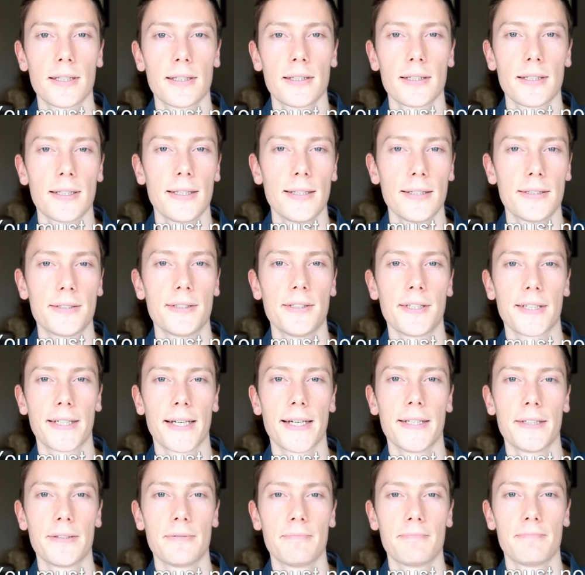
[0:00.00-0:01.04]
Listen
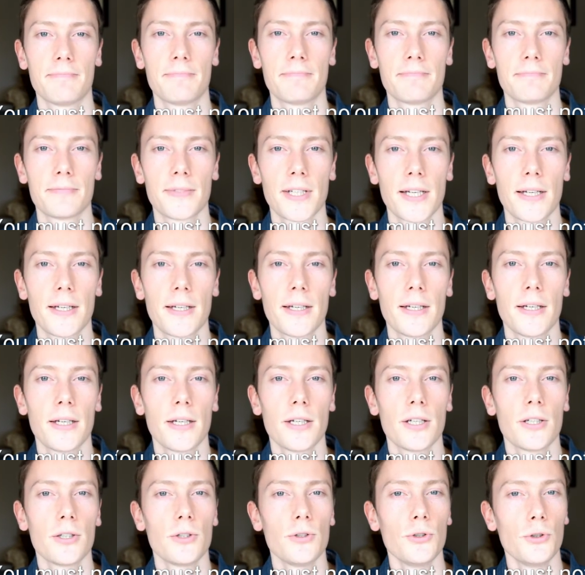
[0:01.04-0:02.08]
again.
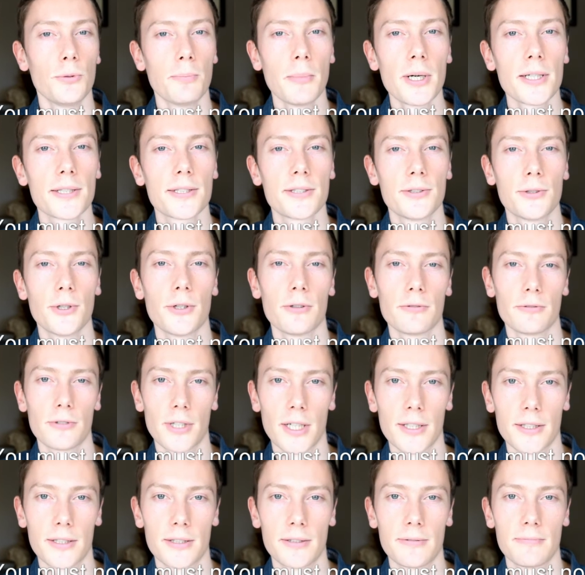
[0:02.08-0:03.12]
You must not
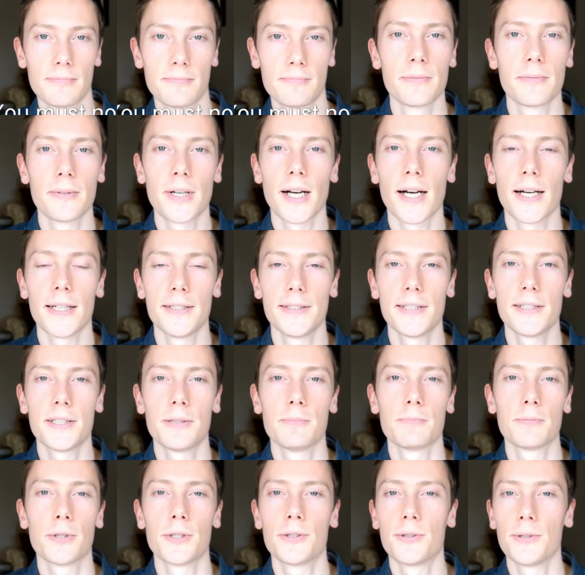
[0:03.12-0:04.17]
run. I
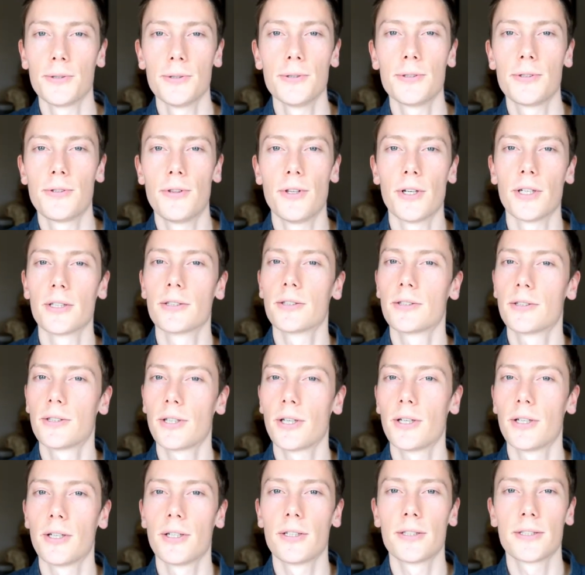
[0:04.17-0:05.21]
didn't produce the t
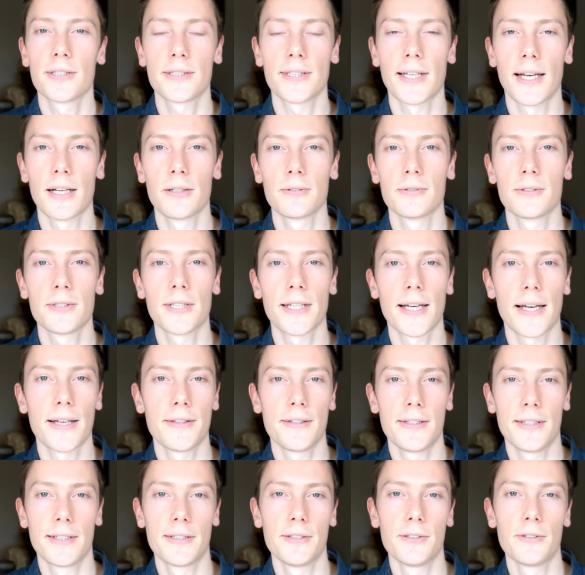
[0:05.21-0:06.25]
sound at
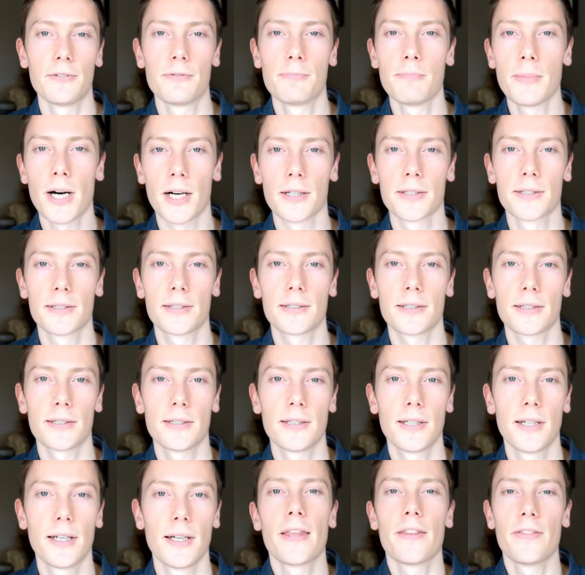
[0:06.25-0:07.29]
the end of must.
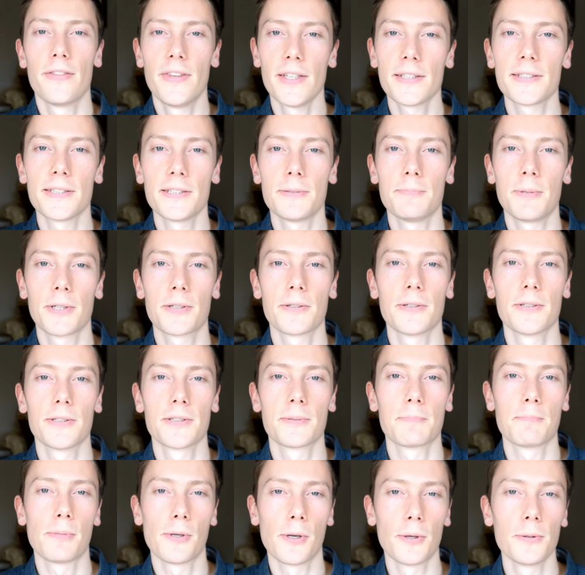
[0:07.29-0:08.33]
This is because
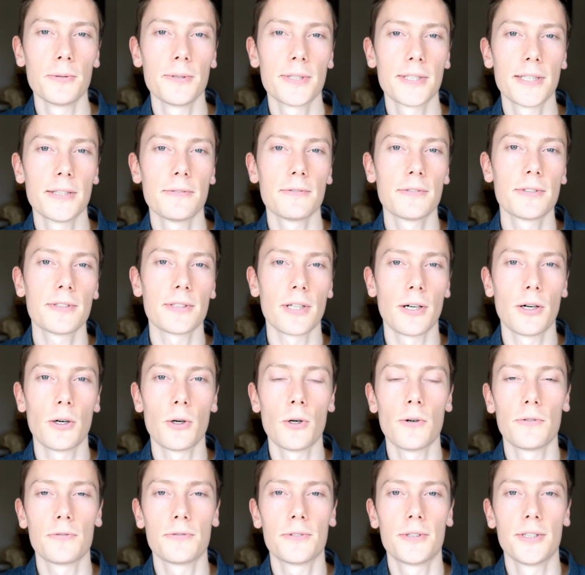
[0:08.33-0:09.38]
plosives are
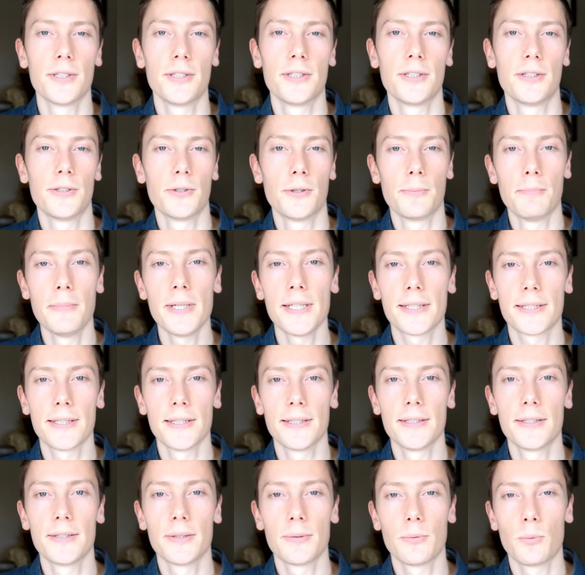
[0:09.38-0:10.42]
often
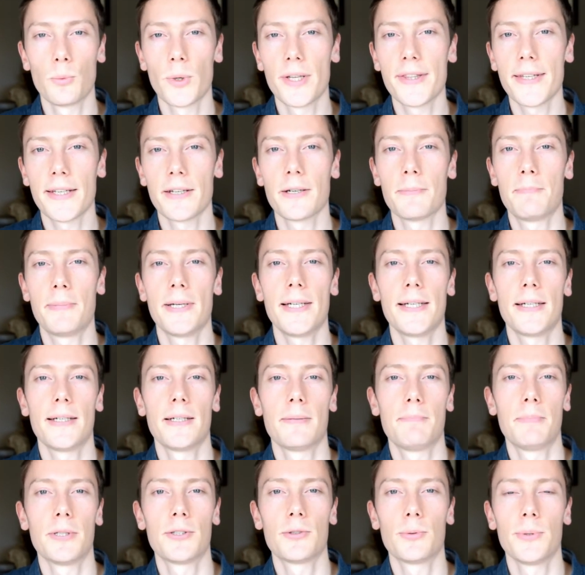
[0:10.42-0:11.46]
omitted when they appear
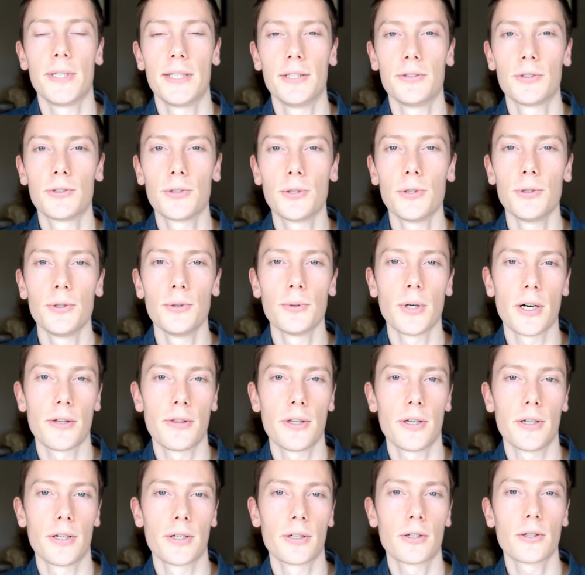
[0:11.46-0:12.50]
between two
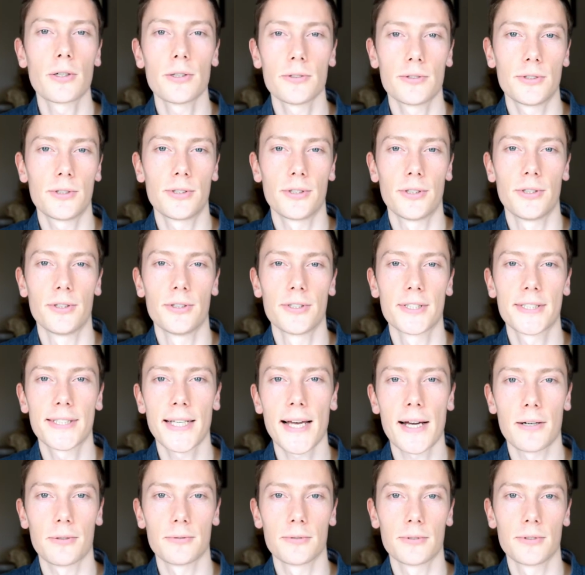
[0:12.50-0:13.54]
other consonant
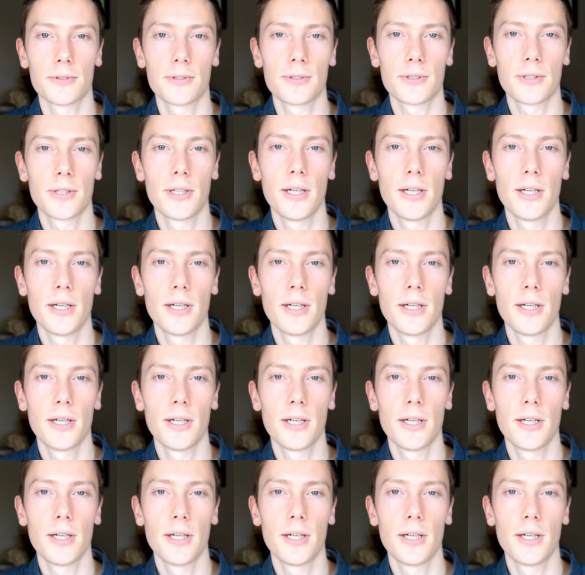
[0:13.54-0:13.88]
sounds.